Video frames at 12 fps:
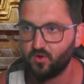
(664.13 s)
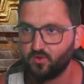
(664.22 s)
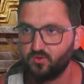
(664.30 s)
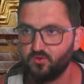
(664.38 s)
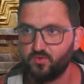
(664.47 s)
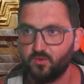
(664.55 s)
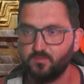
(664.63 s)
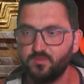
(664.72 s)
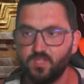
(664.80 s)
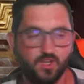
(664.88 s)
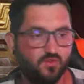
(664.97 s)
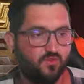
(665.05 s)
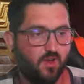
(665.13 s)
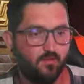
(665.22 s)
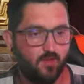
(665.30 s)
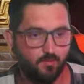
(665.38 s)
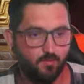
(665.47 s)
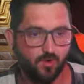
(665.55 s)
you go to from stage
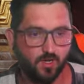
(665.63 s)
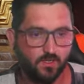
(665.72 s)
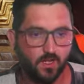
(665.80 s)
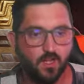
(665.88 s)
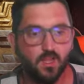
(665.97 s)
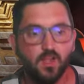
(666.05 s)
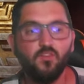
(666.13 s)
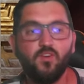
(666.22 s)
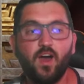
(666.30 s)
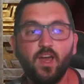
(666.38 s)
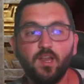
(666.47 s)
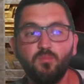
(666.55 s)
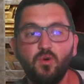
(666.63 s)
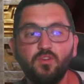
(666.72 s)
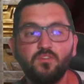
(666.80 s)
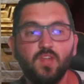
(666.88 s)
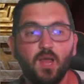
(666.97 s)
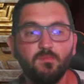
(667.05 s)
5 upward, fire and
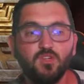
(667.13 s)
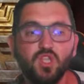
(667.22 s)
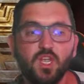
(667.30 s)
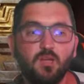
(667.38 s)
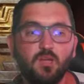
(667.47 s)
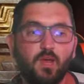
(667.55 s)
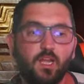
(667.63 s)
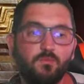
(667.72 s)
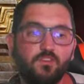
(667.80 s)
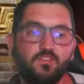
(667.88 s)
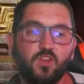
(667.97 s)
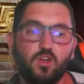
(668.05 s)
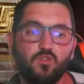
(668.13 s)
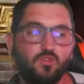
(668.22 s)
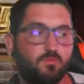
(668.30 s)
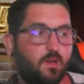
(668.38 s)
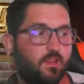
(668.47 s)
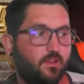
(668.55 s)
poison damage taken by enemies are
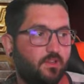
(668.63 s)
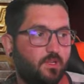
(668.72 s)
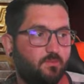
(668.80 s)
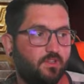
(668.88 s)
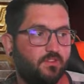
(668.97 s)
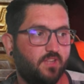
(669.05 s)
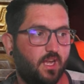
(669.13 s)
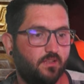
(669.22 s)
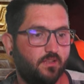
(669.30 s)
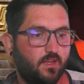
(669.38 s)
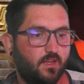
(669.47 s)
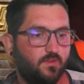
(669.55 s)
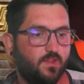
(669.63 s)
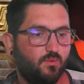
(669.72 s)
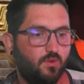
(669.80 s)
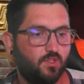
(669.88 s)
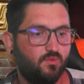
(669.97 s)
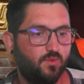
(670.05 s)
reduced by 30%.
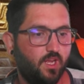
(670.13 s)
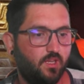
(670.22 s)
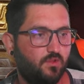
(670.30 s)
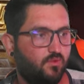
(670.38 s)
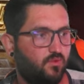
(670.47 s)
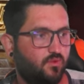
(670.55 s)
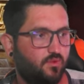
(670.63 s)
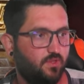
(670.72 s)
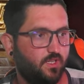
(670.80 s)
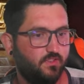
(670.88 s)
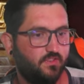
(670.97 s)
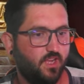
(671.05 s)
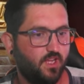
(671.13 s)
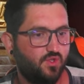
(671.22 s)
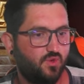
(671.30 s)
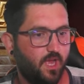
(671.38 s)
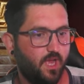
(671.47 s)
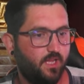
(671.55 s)
Then once we get to this
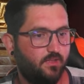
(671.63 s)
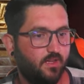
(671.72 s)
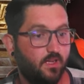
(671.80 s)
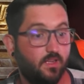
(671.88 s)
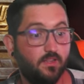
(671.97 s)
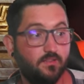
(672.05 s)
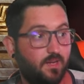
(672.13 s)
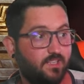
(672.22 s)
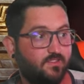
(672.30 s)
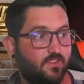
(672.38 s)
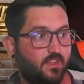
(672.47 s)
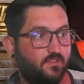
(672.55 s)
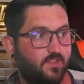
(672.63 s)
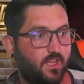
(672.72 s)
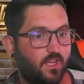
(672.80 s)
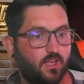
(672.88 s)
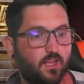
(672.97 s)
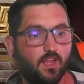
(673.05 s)
stage, to 8, it's by
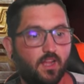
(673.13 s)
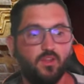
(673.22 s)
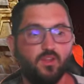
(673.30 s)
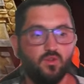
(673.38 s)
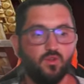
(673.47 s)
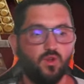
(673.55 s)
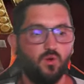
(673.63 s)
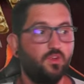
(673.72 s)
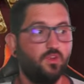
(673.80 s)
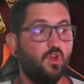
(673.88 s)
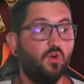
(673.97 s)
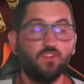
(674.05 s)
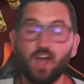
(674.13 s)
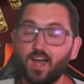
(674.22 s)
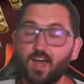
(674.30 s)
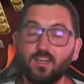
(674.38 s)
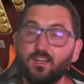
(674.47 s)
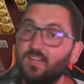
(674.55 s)
60. And you know, it goes
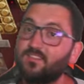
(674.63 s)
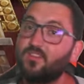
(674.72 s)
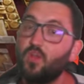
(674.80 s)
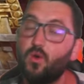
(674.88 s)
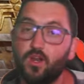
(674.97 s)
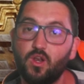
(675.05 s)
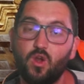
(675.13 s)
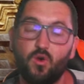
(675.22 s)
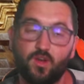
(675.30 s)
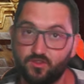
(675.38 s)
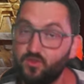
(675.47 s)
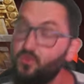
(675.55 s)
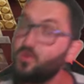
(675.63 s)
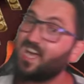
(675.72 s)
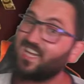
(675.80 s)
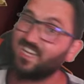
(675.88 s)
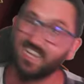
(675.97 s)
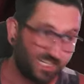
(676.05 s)
higher and gets lower and lower. So you
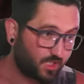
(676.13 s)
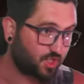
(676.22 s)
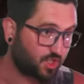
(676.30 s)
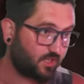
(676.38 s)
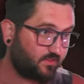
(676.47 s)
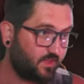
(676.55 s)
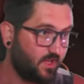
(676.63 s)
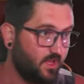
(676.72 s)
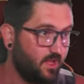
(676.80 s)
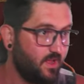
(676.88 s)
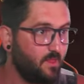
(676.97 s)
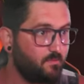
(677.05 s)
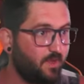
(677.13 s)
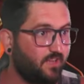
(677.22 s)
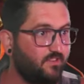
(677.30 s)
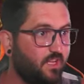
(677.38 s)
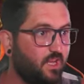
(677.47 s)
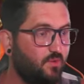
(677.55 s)
kind of get the gist.
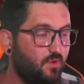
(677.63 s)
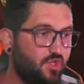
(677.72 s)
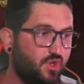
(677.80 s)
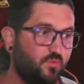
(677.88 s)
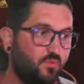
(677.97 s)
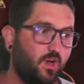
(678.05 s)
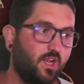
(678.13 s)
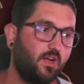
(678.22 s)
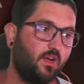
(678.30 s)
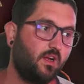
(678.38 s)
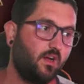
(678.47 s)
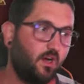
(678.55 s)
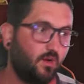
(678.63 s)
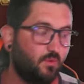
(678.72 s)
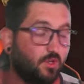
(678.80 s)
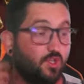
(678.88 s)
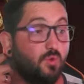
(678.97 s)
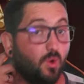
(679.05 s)
Basically what you wanna, uh,
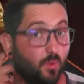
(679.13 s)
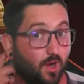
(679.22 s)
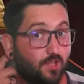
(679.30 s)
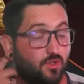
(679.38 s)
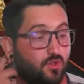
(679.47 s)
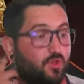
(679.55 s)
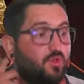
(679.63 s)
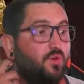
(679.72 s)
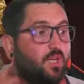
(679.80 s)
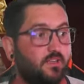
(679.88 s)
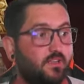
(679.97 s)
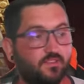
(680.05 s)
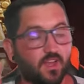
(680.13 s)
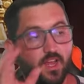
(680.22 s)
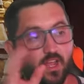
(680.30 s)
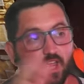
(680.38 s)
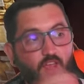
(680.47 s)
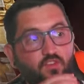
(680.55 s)
what you will want to do is
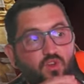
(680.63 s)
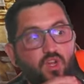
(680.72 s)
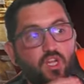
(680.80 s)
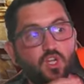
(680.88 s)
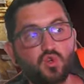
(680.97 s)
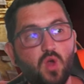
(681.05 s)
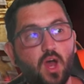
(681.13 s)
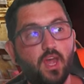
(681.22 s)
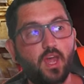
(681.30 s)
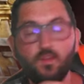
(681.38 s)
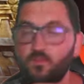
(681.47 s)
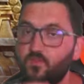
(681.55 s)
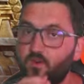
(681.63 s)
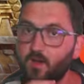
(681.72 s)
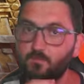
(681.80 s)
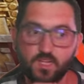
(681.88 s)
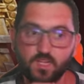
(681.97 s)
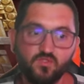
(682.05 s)
if you're going to try and
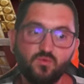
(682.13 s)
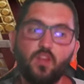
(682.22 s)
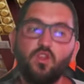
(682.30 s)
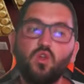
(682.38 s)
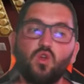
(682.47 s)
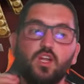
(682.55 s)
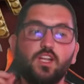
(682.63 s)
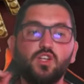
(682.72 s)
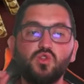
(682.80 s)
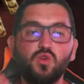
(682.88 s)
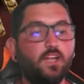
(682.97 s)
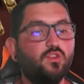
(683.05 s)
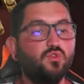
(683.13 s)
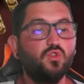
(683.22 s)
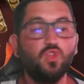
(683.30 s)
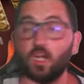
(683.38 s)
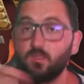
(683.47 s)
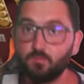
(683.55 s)
farm this one, you're going to try to
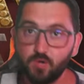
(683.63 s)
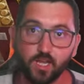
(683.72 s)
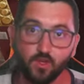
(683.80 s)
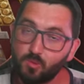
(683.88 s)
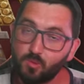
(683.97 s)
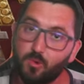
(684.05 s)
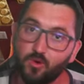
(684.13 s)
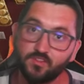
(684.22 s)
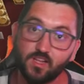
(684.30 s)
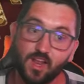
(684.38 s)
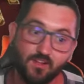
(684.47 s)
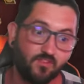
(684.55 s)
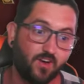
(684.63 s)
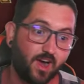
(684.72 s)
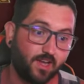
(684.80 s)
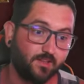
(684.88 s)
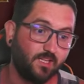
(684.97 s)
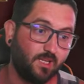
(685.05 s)
not bring your poison and
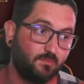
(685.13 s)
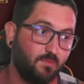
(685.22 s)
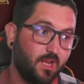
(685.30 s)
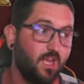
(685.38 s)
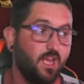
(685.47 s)
fire team,